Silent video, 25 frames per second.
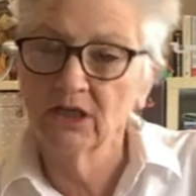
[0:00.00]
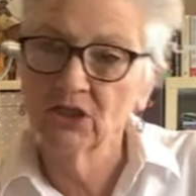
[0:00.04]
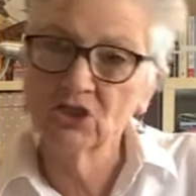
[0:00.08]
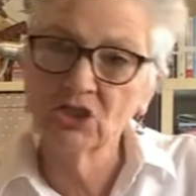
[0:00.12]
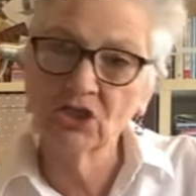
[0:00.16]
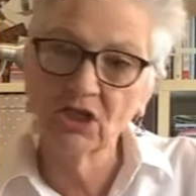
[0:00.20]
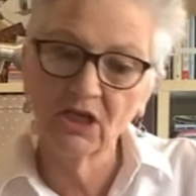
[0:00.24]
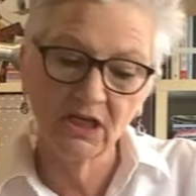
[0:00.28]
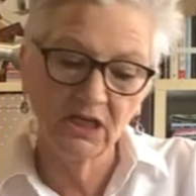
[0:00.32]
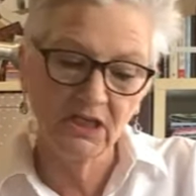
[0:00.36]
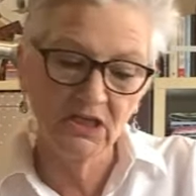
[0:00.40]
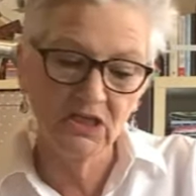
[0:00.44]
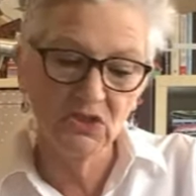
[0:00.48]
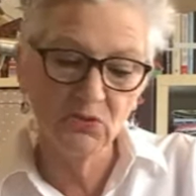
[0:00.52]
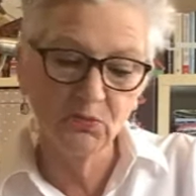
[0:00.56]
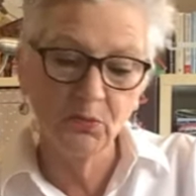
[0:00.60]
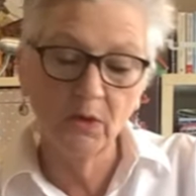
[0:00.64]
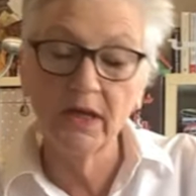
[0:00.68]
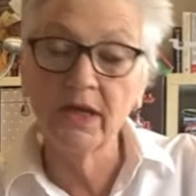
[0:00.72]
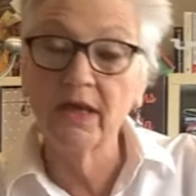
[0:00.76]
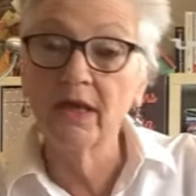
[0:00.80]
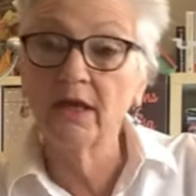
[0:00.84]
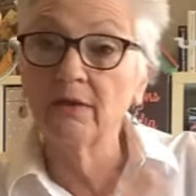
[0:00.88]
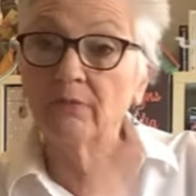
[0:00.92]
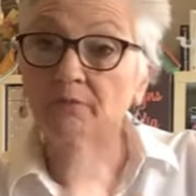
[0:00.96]
jeans
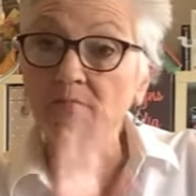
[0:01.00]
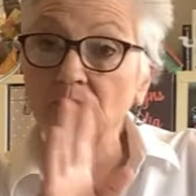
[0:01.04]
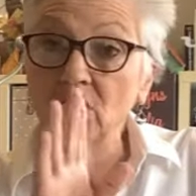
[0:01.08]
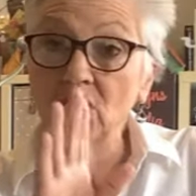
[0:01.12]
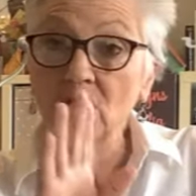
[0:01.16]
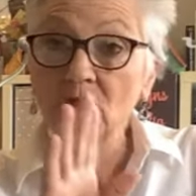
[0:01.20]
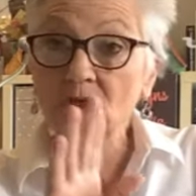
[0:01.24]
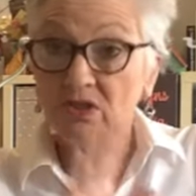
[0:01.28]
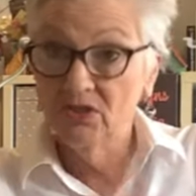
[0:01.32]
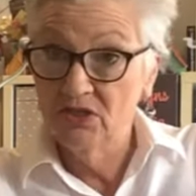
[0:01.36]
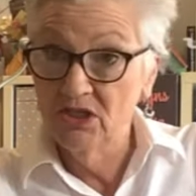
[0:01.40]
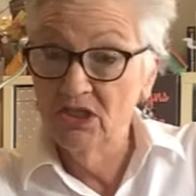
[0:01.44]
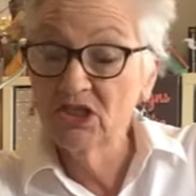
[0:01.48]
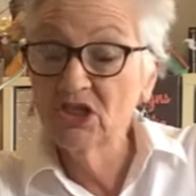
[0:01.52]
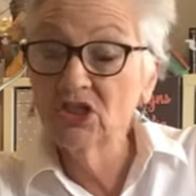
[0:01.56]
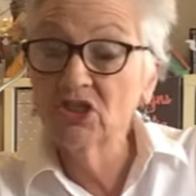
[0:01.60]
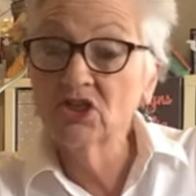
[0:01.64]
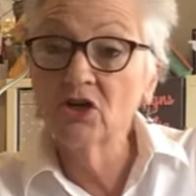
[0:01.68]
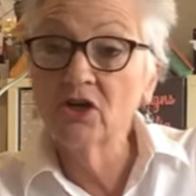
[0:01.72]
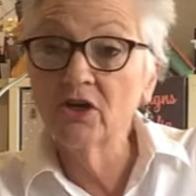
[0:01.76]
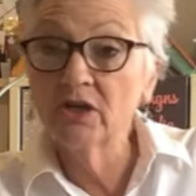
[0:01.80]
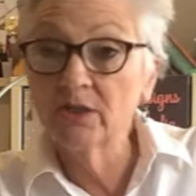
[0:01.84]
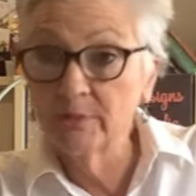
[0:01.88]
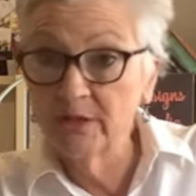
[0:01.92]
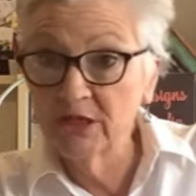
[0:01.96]
where this is
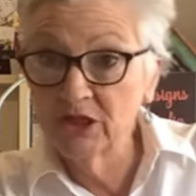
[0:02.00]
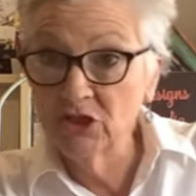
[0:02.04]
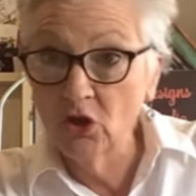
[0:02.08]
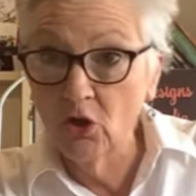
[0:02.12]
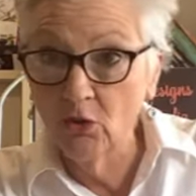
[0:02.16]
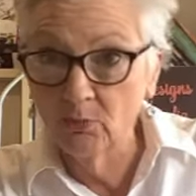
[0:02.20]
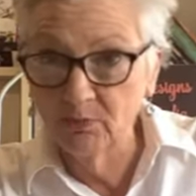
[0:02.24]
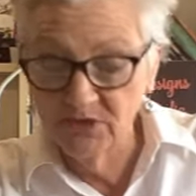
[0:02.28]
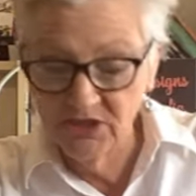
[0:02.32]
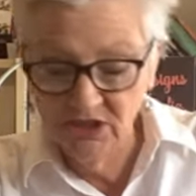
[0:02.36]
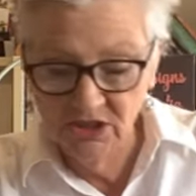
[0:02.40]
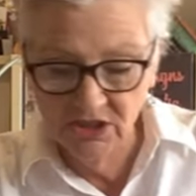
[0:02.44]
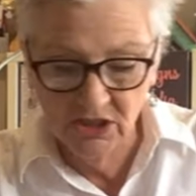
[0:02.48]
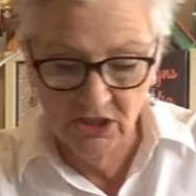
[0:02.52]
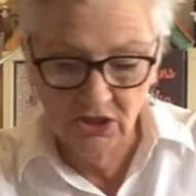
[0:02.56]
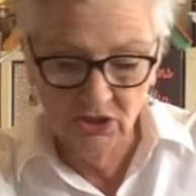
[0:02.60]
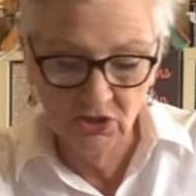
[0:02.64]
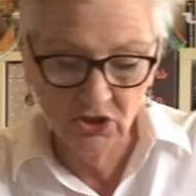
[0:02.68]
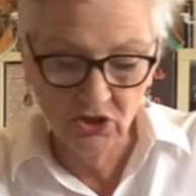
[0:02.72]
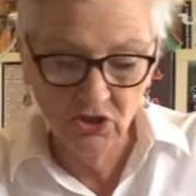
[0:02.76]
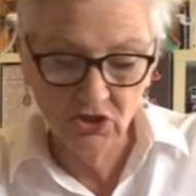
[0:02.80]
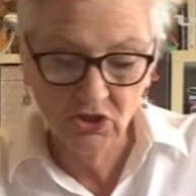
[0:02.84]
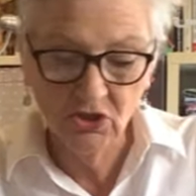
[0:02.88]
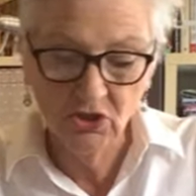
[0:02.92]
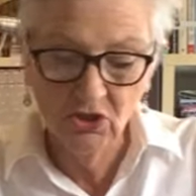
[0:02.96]
going to be top
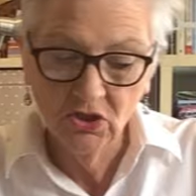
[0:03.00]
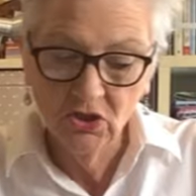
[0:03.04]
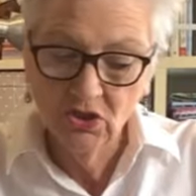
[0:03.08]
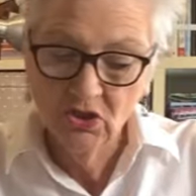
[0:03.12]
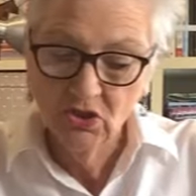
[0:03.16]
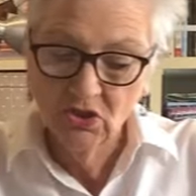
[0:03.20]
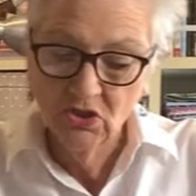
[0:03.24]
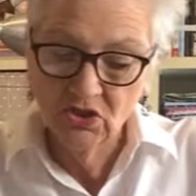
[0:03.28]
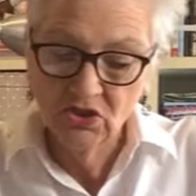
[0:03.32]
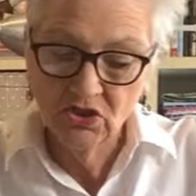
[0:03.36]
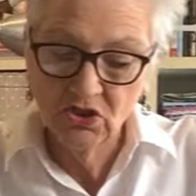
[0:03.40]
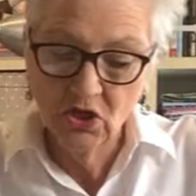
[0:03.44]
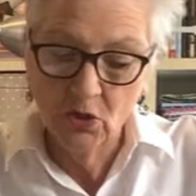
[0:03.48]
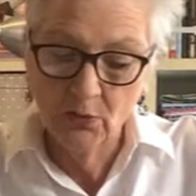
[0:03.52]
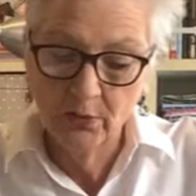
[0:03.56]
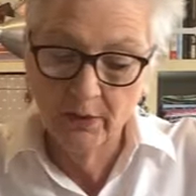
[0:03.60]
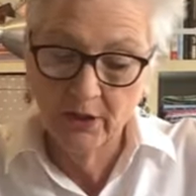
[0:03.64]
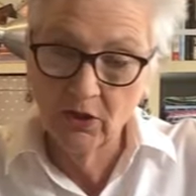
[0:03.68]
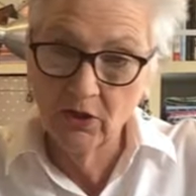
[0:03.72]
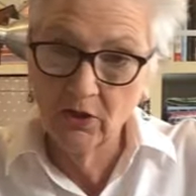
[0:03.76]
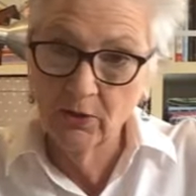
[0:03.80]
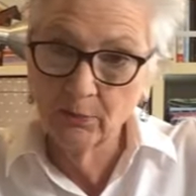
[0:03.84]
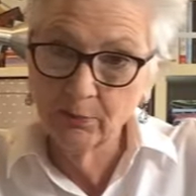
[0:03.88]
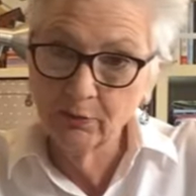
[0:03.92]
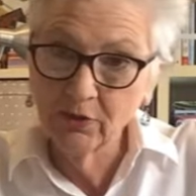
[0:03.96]
stitched. So we're
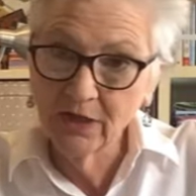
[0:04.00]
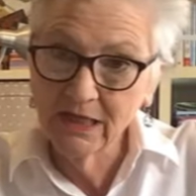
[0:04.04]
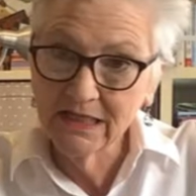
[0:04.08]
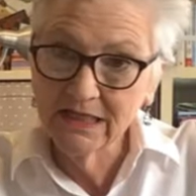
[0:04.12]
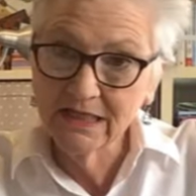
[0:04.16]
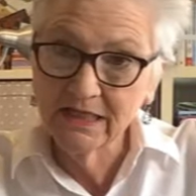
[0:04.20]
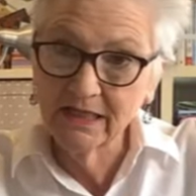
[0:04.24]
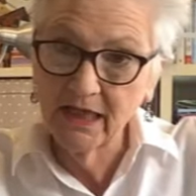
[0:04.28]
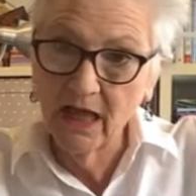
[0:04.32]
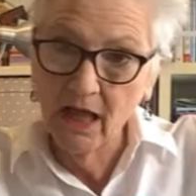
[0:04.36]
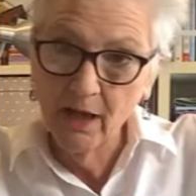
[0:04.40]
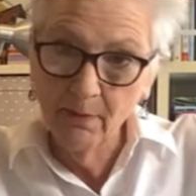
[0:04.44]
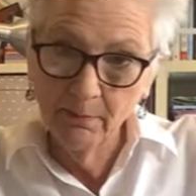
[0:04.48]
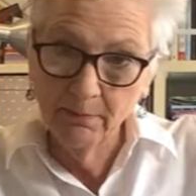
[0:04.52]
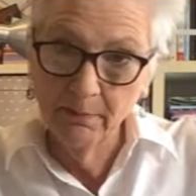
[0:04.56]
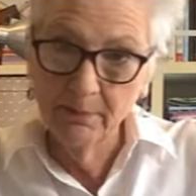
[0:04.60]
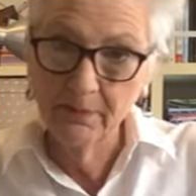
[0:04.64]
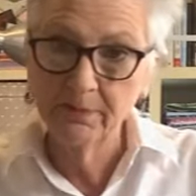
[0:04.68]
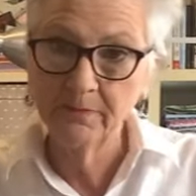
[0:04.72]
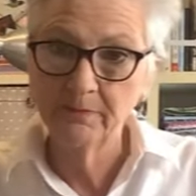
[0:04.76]
going to press it up,